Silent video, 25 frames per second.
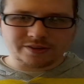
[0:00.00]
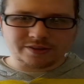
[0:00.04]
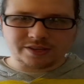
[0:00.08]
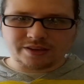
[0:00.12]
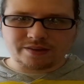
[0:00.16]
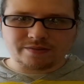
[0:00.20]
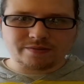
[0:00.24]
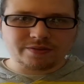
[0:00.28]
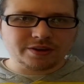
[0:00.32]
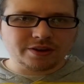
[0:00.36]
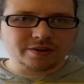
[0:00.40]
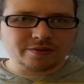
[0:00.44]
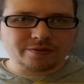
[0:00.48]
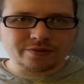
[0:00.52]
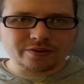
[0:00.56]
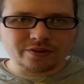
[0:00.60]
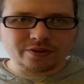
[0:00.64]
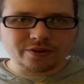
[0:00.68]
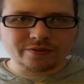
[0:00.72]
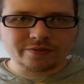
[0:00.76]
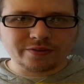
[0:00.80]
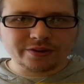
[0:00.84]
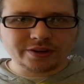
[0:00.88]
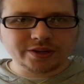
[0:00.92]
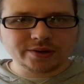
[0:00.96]
even if
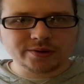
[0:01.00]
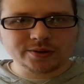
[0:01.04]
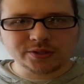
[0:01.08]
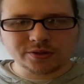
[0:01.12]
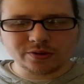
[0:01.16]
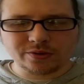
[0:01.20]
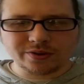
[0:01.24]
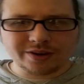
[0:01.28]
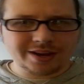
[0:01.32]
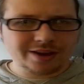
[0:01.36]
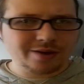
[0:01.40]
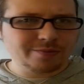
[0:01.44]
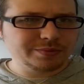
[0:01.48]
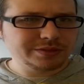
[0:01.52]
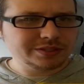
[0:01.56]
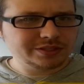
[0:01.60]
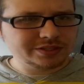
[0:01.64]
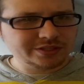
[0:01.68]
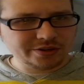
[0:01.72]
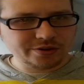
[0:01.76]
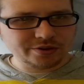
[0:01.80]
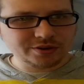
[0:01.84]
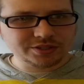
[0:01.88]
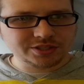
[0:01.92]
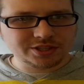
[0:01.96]
your videos are now
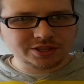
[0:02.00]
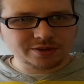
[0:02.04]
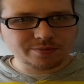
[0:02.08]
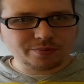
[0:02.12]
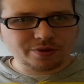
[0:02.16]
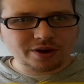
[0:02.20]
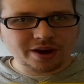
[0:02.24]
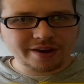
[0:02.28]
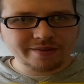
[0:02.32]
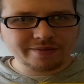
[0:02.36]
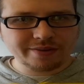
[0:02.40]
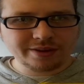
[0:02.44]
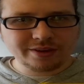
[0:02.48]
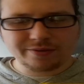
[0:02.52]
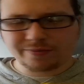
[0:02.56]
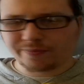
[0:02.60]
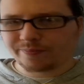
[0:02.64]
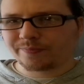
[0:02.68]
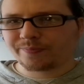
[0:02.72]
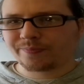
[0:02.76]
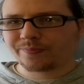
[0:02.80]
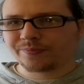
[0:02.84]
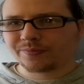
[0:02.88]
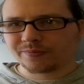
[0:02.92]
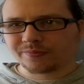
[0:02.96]
mysteriously private,
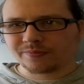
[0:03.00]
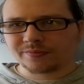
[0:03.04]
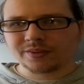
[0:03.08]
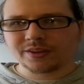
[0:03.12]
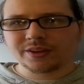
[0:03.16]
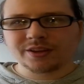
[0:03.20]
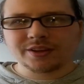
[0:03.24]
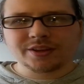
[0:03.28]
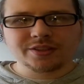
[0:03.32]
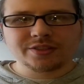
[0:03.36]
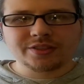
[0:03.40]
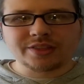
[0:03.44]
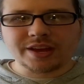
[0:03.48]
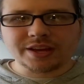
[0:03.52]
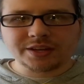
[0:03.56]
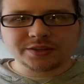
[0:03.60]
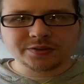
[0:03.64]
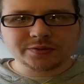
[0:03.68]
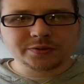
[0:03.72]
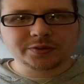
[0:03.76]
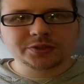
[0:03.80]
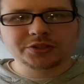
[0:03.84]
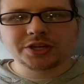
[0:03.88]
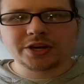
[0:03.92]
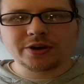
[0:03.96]
thanks
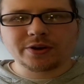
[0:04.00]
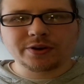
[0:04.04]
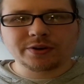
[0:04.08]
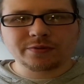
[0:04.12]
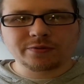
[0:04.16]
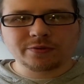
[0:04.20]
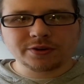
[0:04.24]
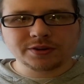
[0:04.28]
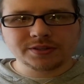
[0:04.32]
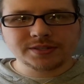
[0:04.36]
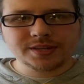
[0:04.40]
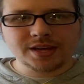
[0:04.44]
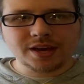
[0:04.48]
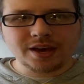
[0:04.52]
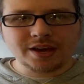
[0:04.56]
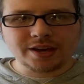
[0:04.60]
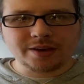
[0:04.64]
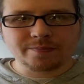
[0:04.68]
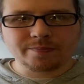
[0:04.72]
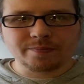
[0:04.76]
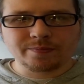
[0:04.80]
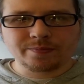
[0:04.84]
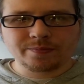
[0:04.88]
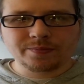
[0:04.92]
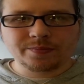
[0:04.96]
for sharing for a
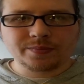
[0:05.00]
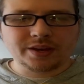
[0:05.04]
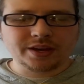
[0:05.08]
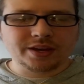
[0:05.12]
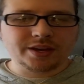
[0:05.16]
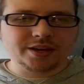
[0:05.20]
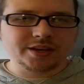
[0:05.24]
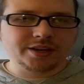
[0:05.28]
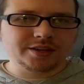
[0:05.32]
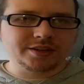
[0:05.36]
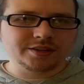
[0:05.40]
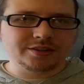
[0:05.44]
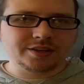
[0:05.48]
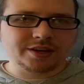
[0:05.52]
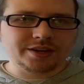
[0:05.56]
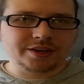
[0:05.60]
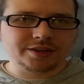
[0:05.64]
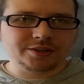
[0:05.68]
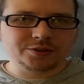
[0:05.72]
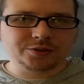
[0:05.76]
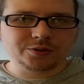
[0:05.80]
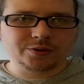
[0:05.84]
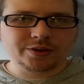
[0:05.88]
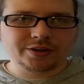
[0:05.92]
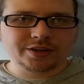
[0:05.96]
time, and I
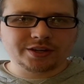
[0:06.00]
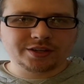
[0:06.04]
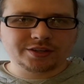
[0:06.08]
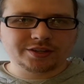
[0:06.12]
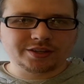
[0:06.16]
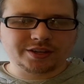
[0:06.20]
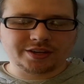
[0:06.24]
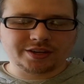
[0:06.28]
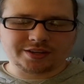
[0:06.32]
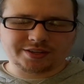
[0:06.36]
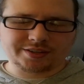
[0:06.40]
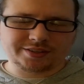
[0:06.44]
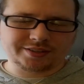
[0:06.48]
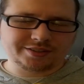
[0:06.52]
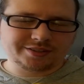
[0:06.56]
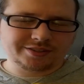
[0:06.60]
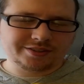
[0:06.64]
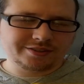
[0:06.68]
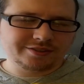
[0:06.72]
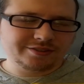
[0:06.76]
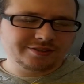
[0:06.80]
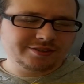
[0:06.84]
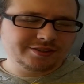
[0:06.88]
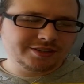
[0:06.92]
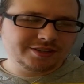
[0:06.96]
enjoyed it, and
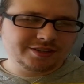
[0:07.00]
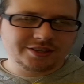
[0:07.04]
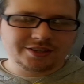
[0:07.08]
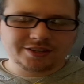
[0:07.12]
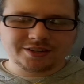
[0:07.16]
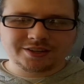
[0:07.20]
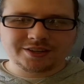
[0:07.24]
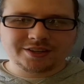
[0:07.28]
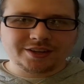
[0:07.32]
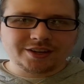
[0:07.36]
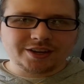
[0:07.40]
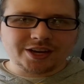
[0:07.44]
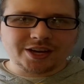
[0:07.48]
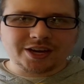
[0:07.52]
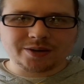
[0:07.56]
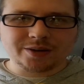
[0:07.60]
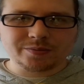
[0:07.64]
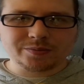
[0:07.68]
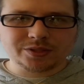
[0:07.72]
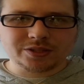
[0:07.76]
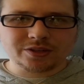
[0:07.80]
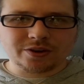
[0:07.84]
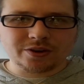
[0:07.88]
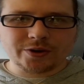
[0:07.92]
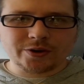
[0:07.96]
I'm
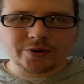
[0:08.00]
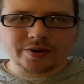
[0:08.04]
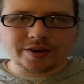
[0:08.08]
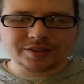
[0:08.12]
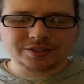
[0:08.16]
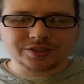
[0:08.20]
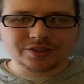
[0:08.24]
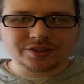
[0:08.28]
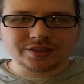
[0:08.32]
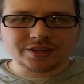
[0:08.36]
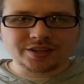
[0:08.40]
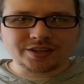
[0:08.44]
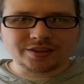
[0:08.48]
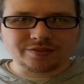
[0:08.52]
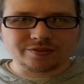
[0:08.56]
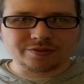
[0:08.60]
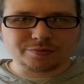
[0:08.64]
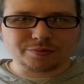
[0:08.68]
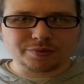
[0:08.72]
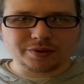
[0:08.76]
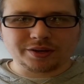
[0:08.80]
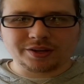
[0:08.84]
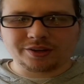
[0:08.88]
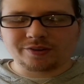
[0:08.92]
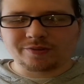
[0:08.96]
sorry you had to leave,
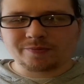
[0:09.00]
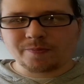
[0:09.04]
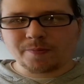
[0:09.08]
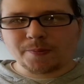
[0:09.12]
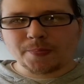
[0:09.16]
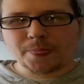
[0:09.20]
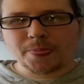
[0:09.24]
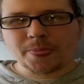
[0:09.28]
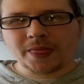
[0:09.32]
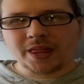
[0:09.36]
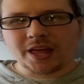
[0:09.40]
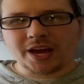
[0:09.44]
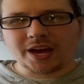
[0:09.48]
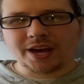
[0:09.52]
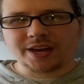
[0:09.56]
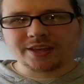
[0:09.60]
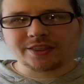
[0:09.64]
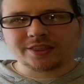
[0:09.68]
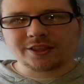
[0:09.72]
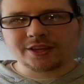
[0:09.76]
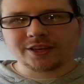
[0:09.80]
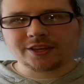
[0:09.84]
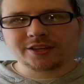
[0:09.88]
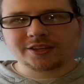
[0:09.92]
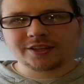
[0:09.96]
but I
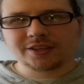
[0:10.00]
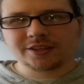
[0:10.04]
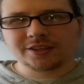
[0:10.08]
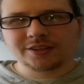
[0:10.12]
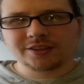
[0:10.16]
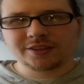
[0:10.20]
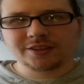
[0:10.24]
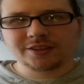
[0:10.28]
think